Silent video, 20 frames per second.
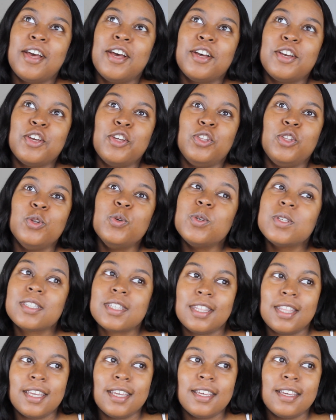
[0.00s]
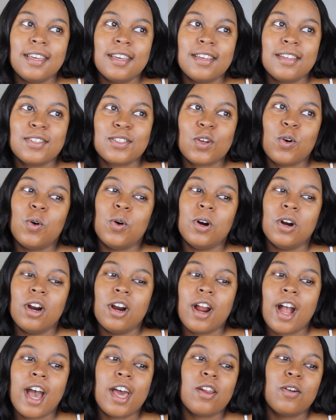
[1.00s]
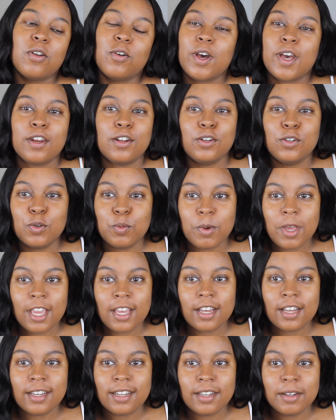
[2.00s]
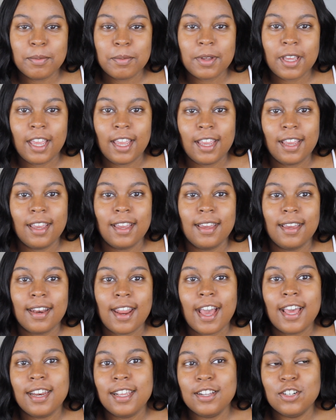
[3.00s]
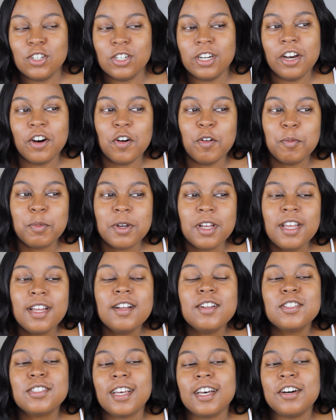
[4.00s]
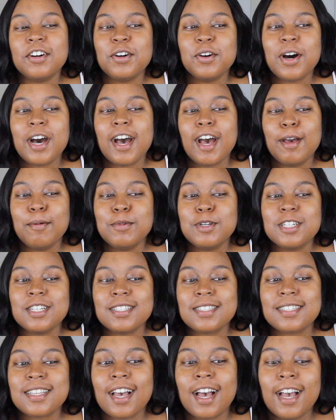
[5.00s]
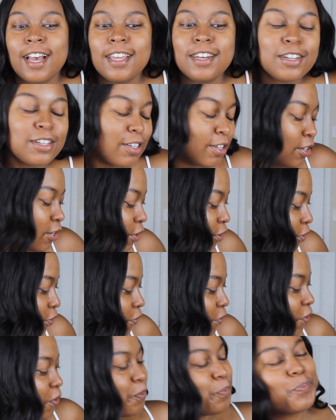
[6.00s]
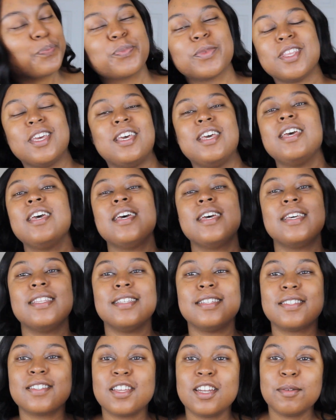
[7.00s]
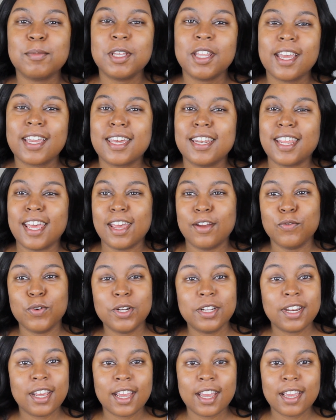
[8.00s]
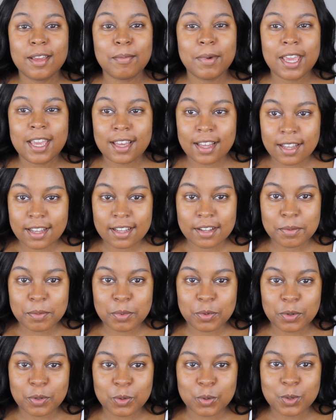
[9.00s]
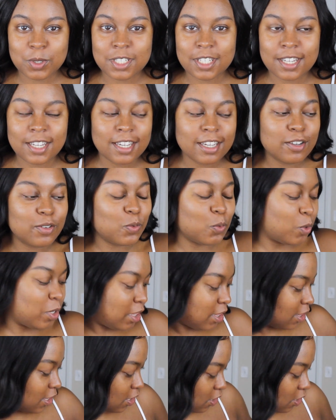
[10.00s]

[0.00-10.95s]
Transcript: use this? Or I don't know how to do makeup and I need your help. So I'm just kind of, this is gonna be like an everyday makeup routine with